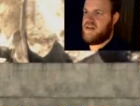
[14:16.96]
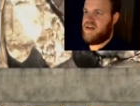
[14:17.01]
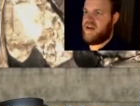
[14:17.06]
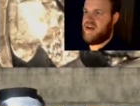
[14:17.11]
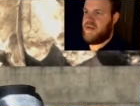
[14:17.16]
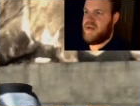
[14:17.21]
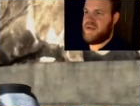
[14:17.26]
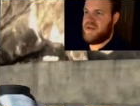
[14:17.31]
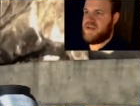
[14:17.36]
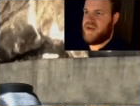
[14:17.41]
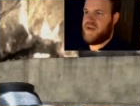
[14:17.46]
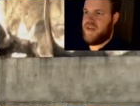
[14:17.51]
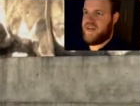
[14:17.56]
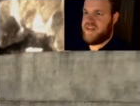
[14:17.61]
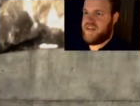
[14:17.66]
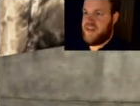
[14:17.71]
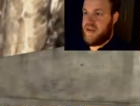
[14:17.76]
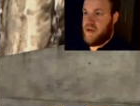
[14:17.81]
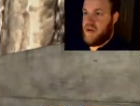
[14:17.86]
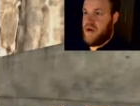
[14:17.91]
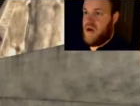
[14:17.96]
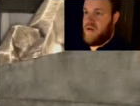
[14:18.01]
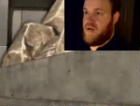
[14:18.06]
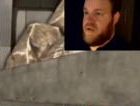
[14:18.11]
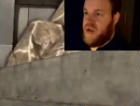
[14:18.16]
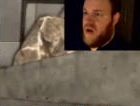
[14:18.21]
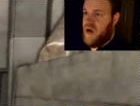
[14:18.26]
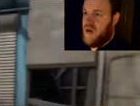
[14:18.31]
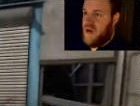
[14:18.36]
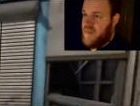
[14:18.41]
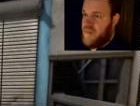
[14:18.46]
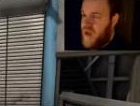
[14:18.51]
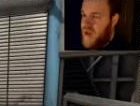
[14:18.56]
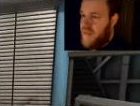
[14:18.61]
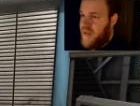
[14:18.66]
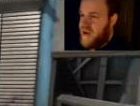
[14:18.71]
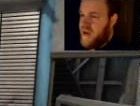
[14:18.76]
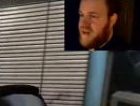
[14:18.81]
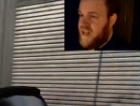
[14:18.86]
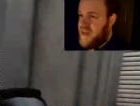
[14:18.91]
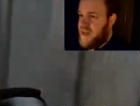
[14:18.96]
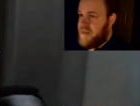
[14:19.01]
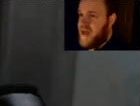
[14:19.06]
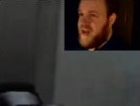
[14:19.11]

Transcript: alright, I'm gonna try this thing. Oh, no! Apparently